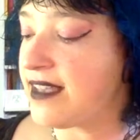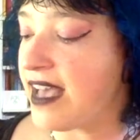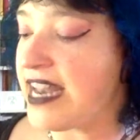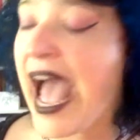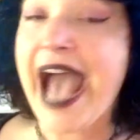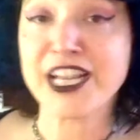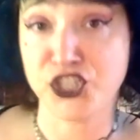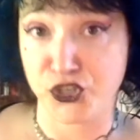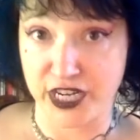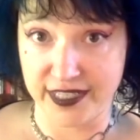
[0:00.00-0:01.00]
an
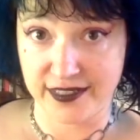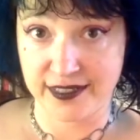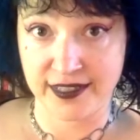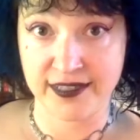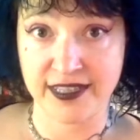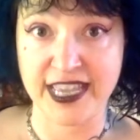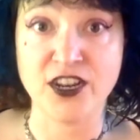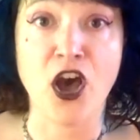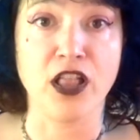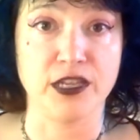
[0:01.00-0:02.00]
actress in
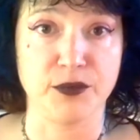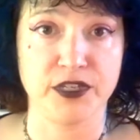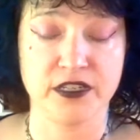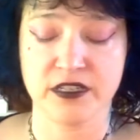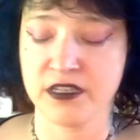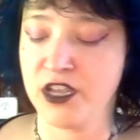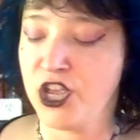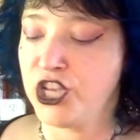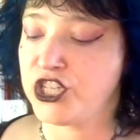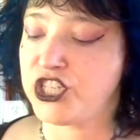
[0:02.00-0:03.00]
Hollywood.
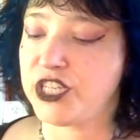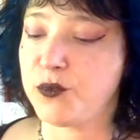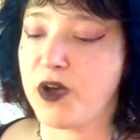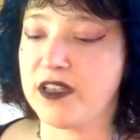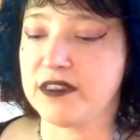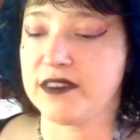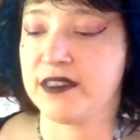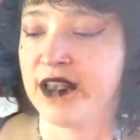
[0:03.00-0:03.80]
She was